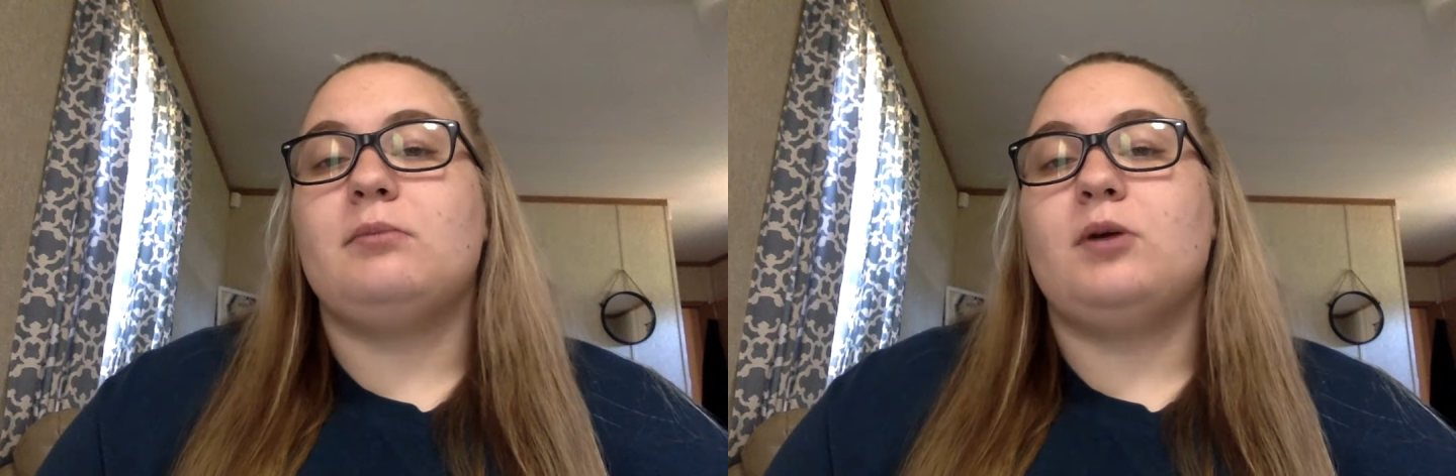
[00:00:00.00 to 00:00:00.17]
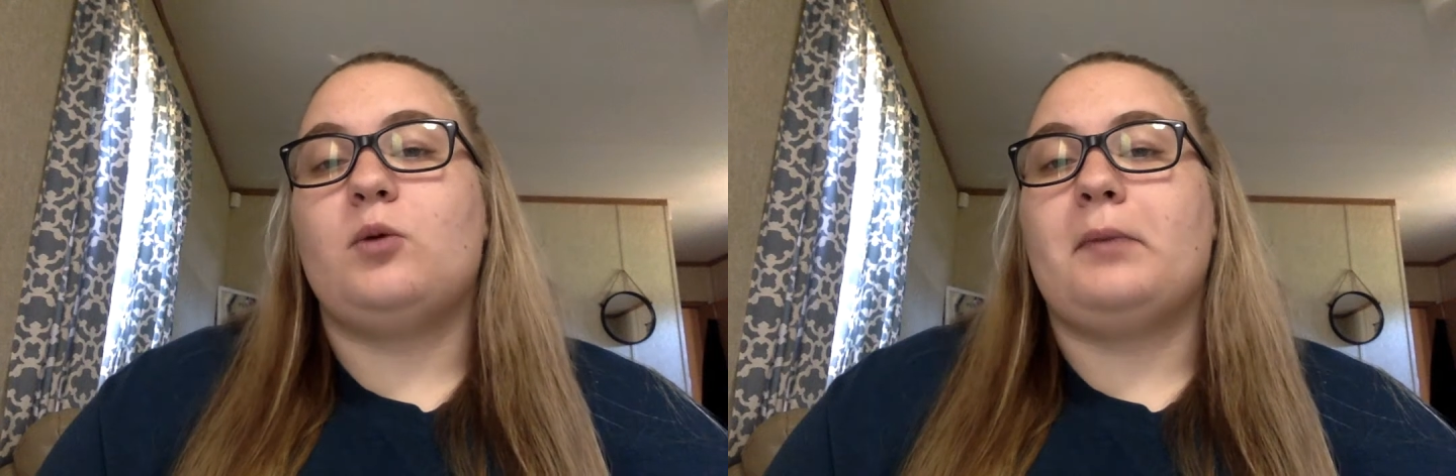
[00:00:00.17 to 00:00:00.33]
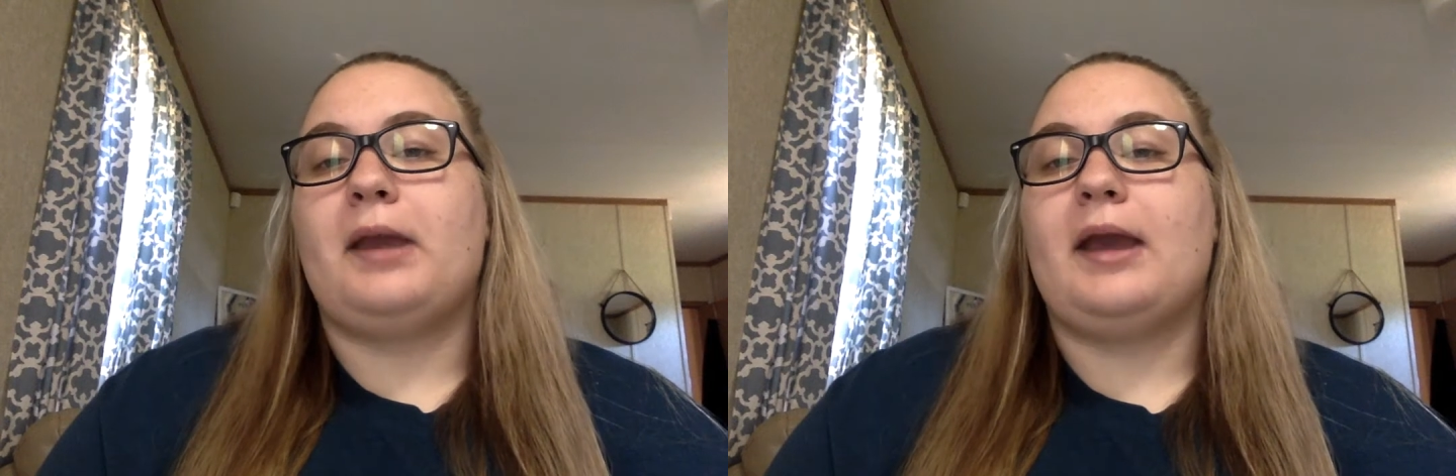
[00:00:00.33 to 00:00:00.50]

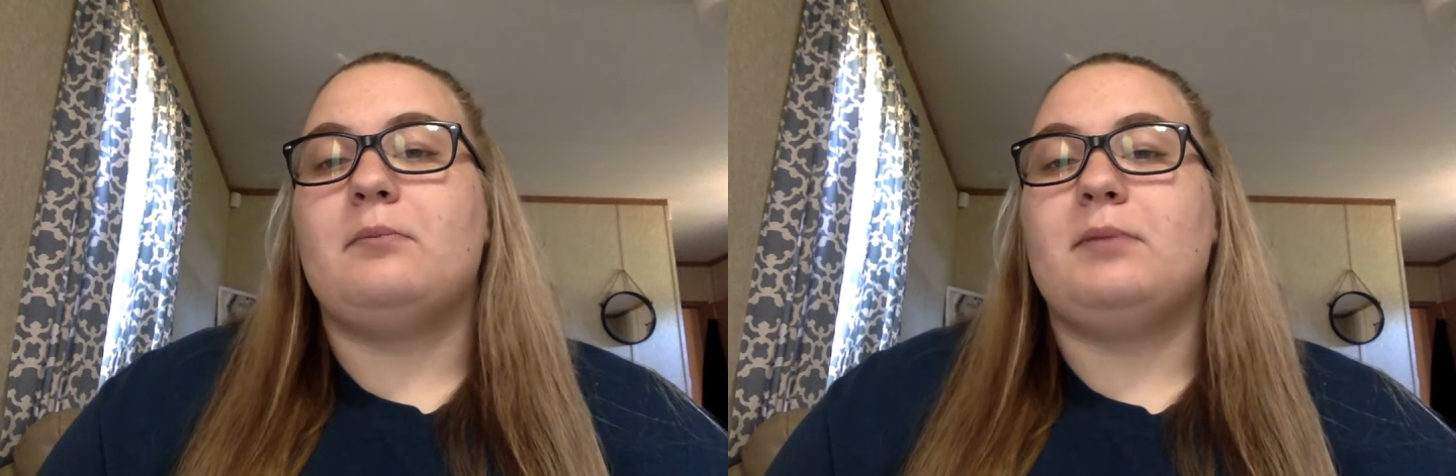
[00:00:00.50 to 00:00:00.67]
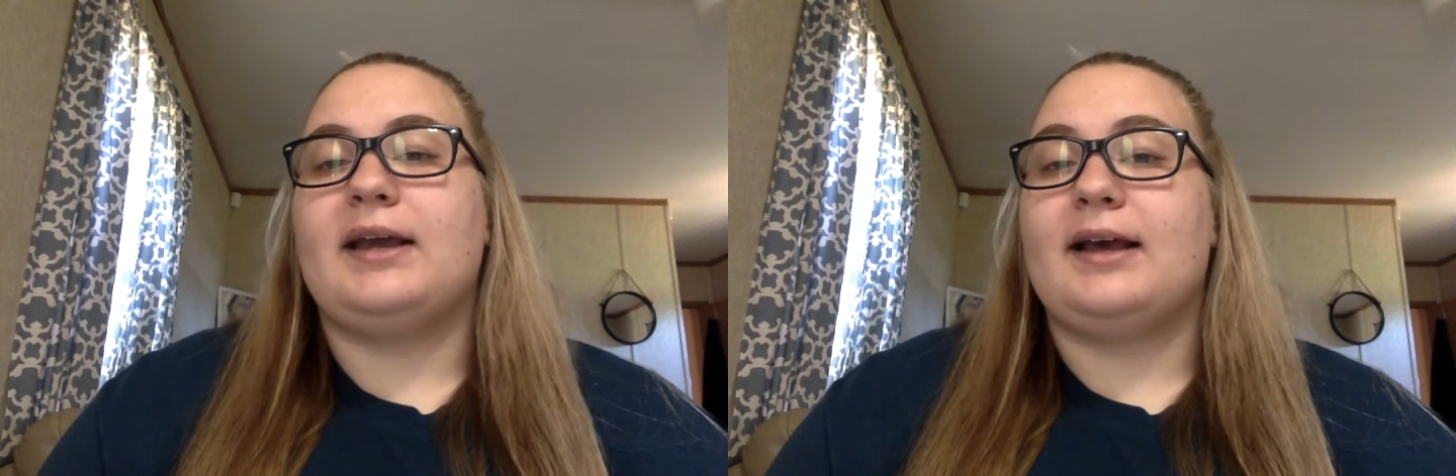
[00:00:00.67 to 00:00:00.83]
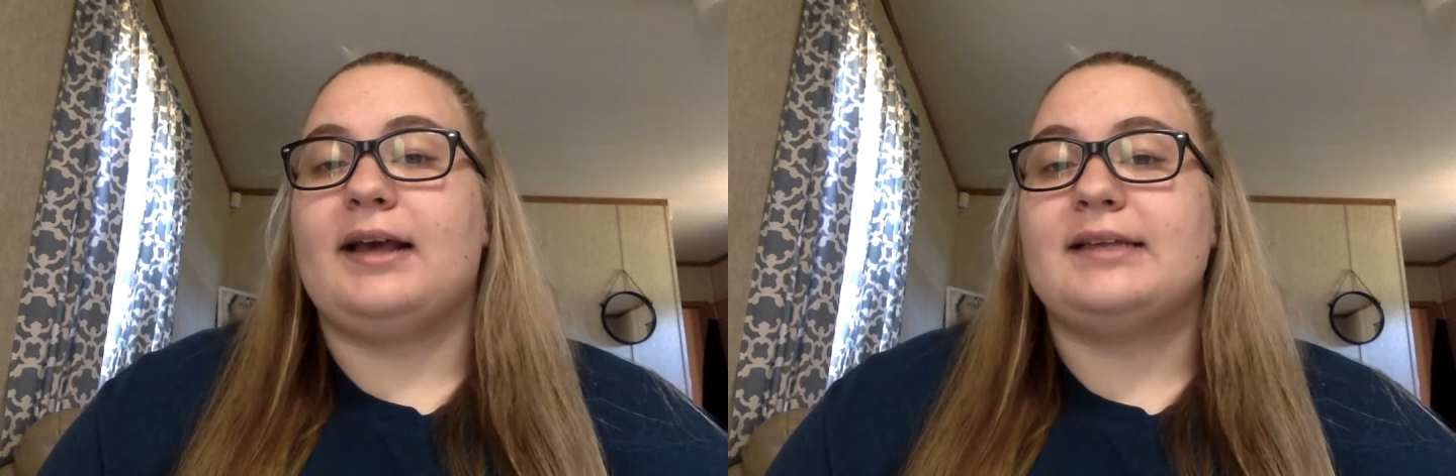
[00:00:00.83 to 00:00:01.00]
Milkman
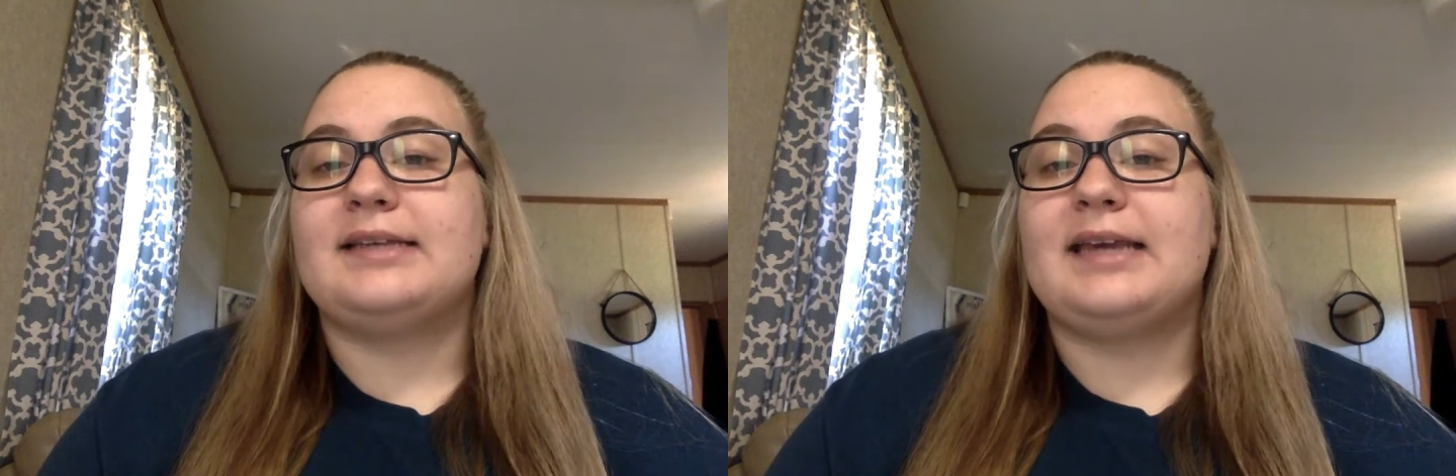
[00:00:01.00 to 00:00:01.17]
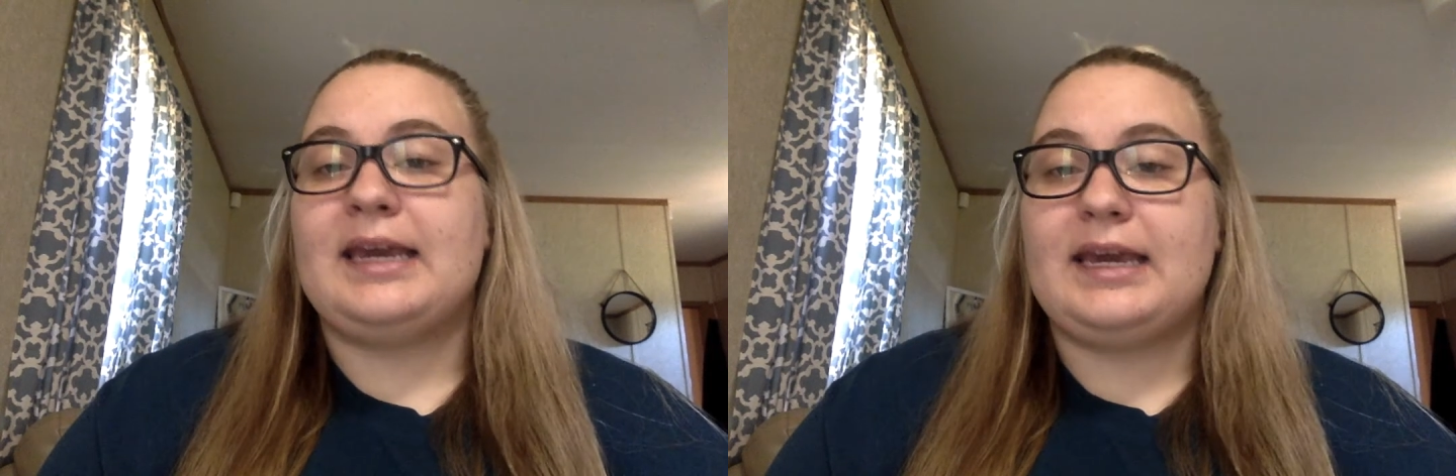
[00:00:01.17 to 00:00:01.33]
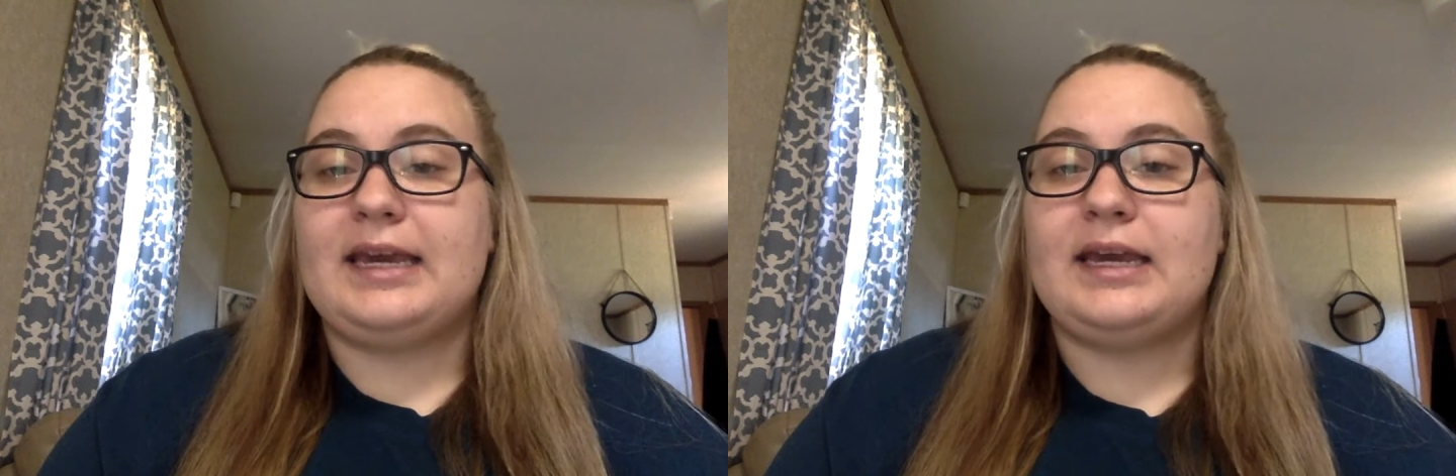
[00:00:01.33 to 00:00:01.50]
because
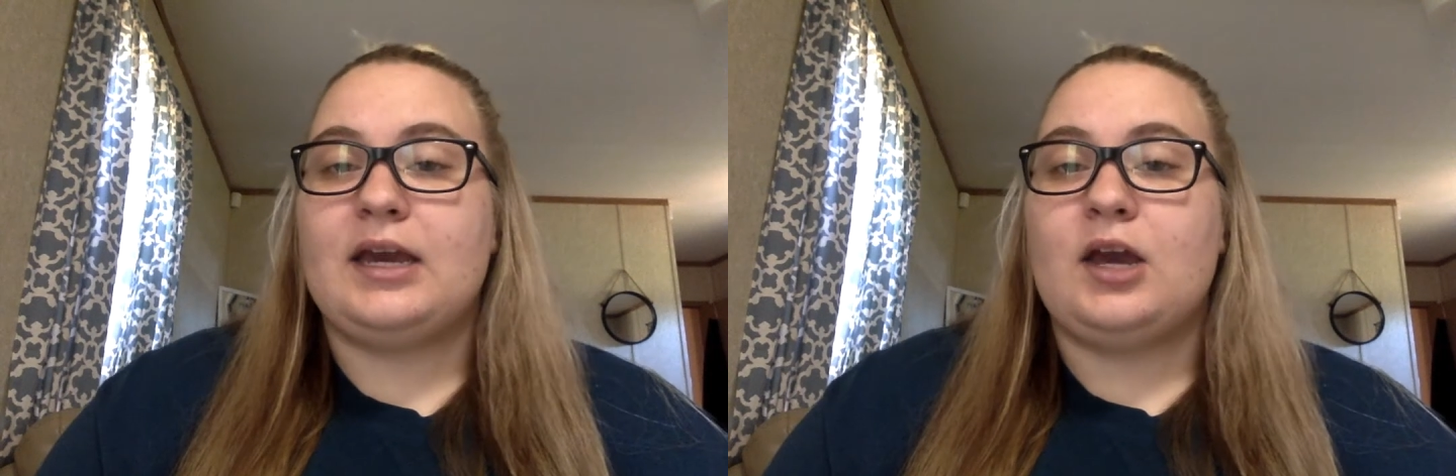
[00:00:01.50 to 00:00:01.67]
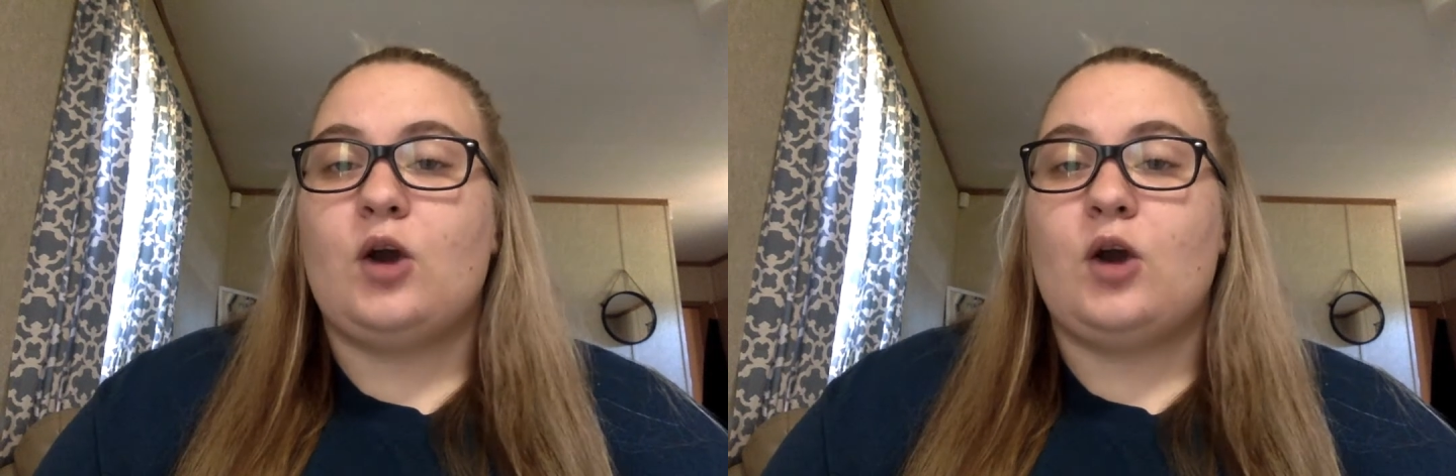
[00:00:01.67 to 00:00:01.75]
he